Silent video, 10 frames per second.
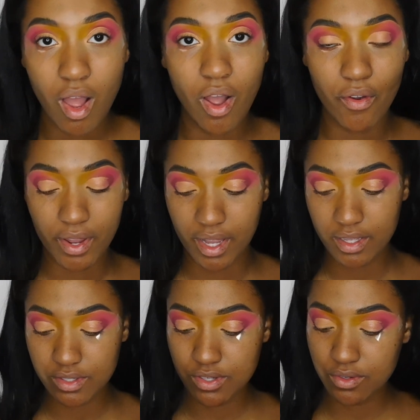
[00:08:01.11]
Okay,
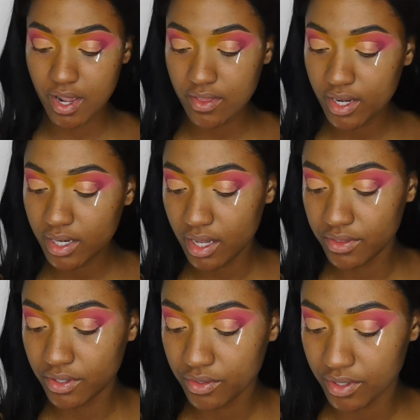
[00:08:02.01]
so now that I
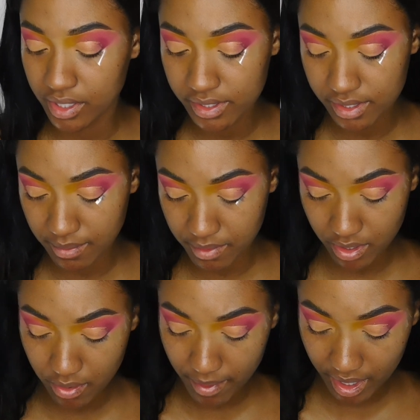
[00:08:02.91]
cut the crease, I'm going to
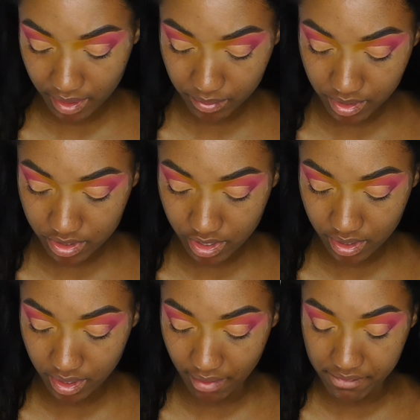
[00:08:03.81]
go back in with the
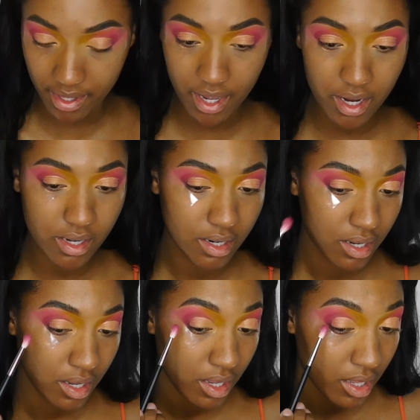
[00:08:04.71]
shade Love That.
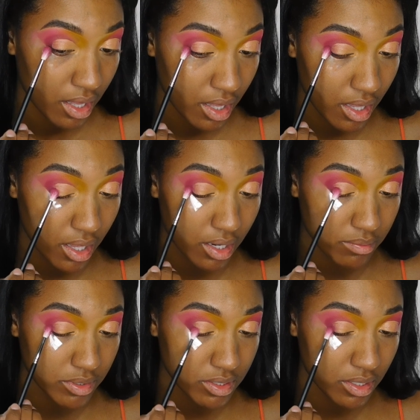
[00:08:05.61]
And
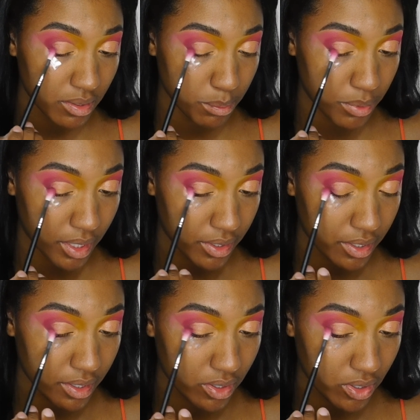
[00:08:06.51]
I'm just going to blend
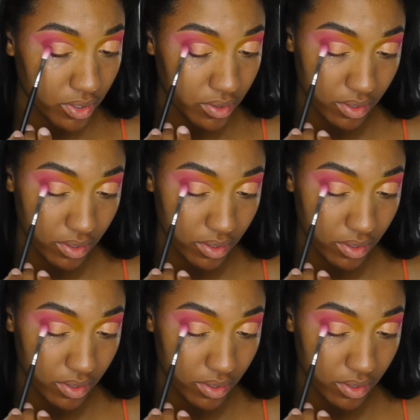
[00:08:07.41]
her